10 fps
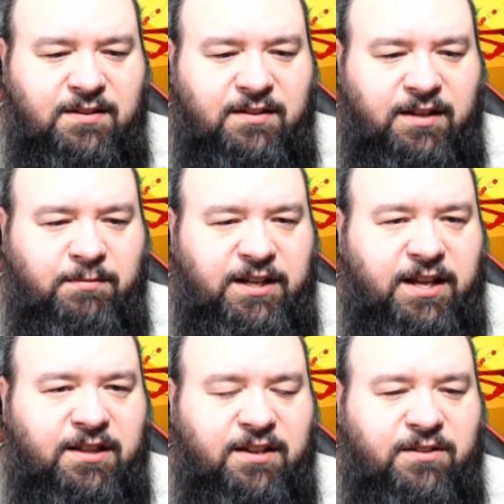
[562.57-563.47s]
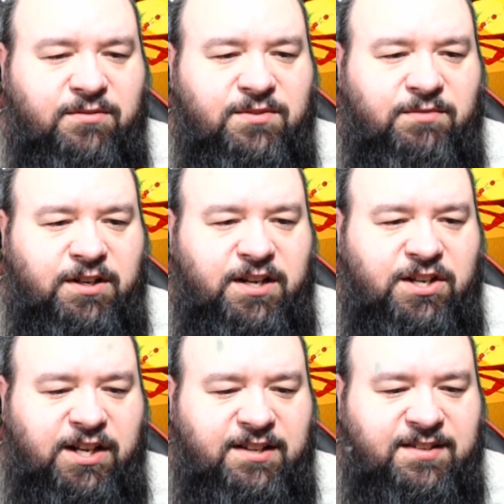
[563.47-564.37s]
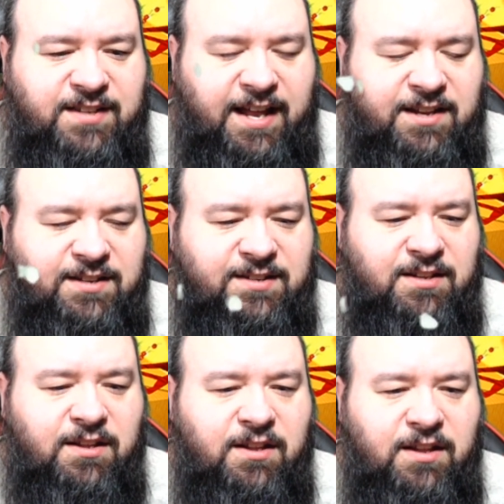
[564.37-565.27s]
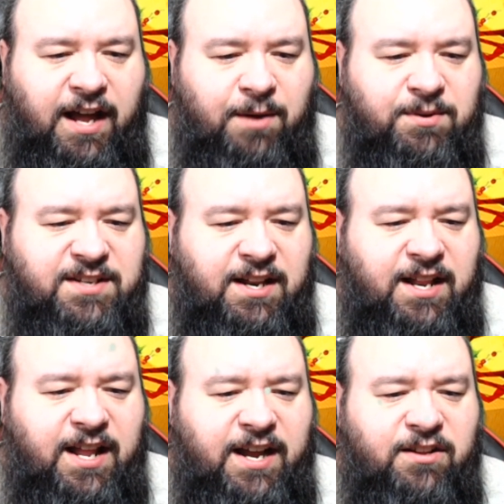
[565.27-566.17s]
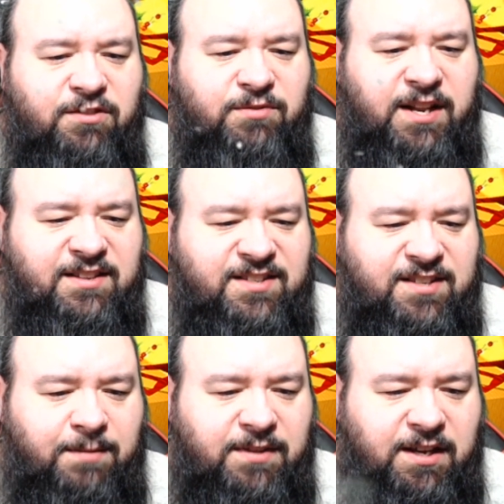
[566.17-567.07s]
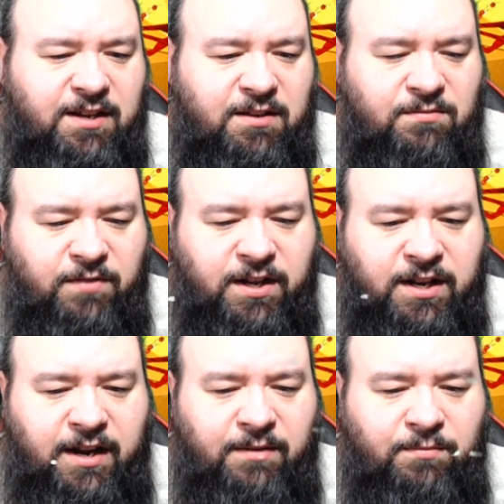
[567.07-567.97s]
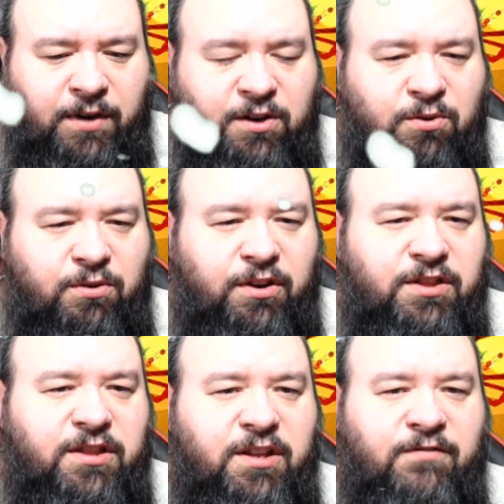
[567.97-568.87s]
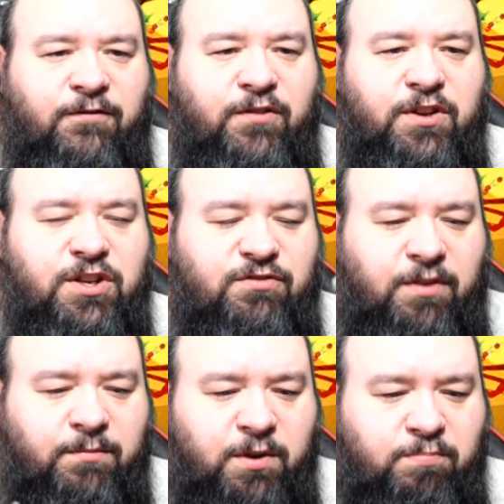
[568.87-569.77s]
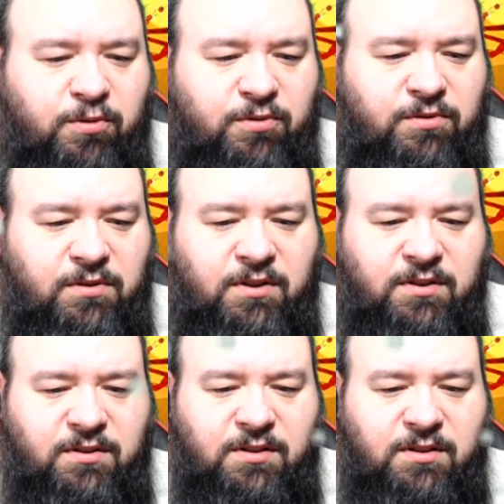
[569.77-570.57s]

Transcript: Let me get those. We're going to check the status. I was at nine hundred and something when I recorded the footage from the pool.